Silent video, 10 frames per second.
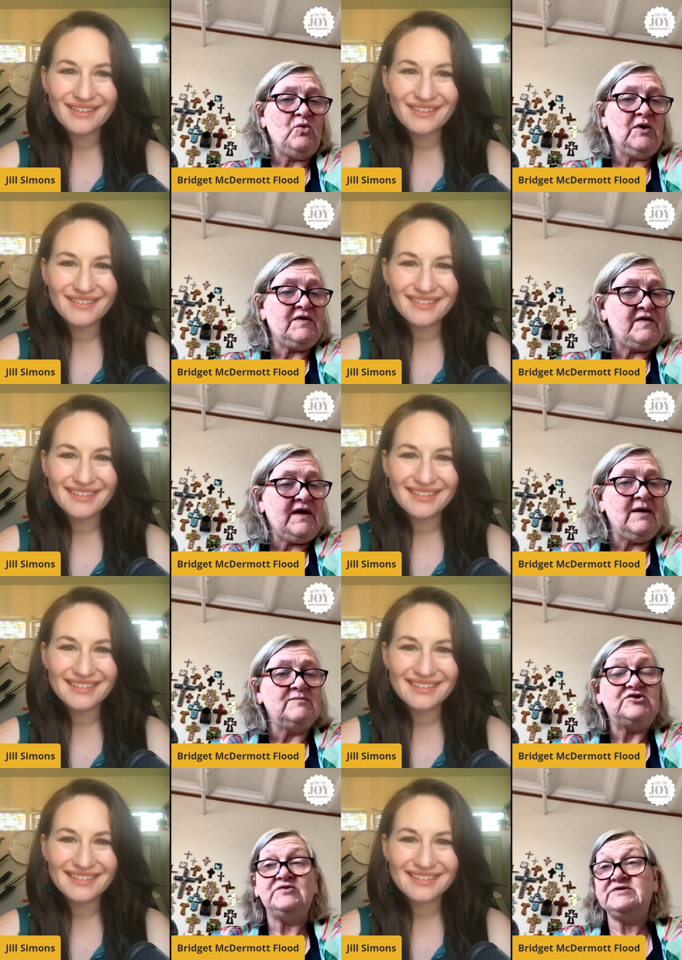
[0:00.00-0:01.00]
Speaker 1: go with
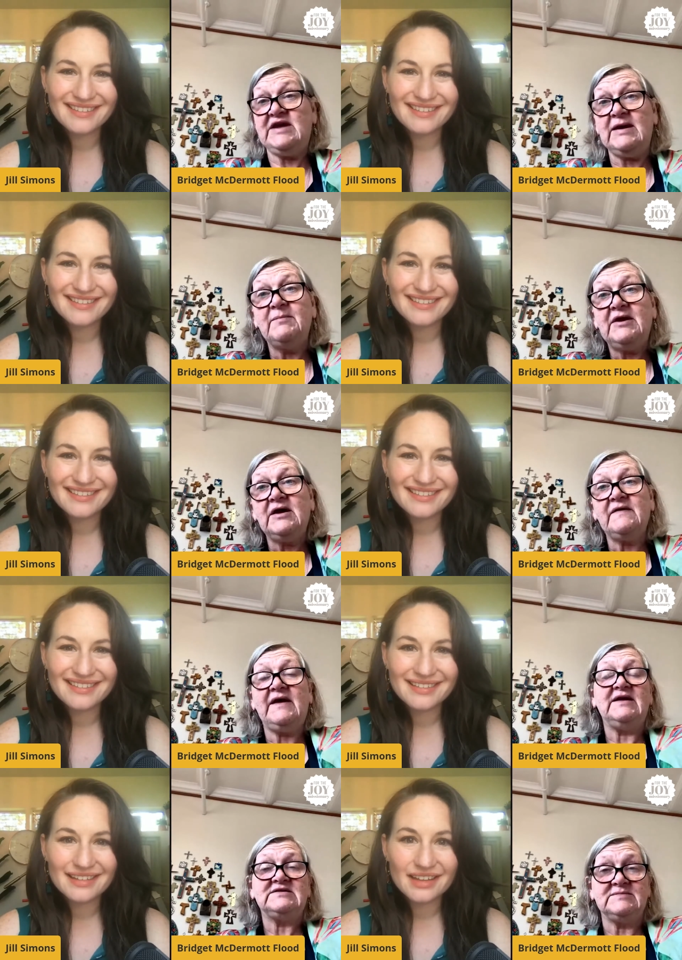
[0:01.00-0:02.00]
them to Zambia.
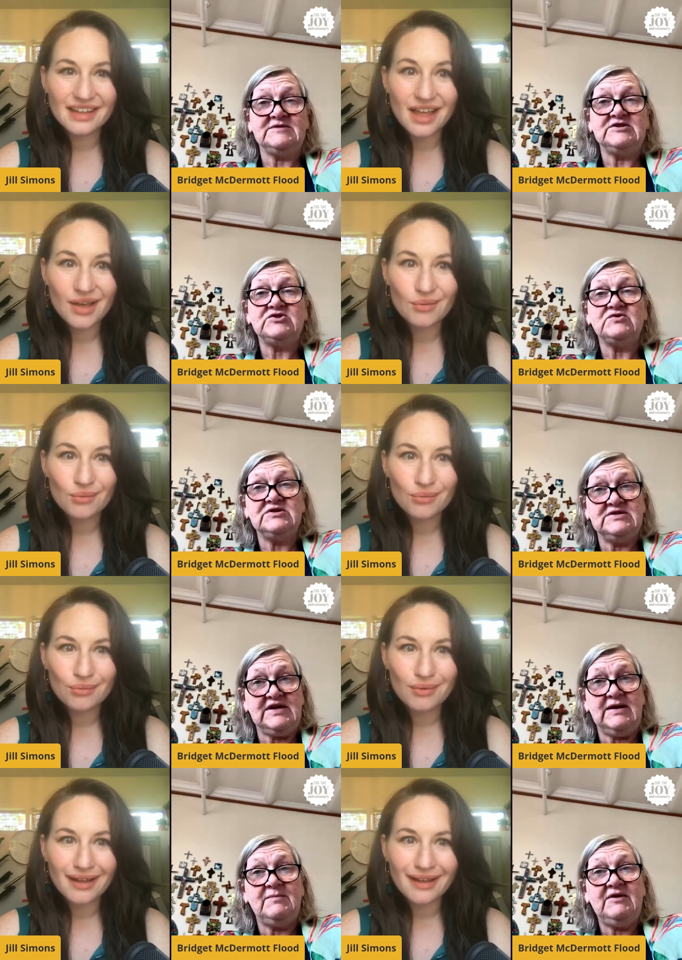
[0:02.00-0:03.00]
They had some sisters in
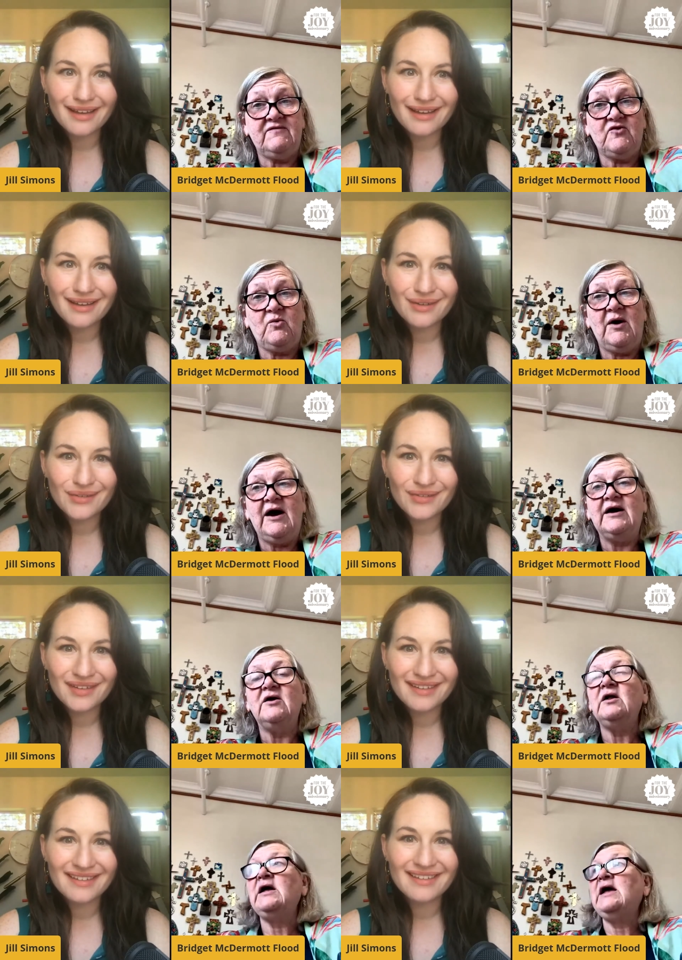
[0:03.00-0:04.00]
Zambia for a while.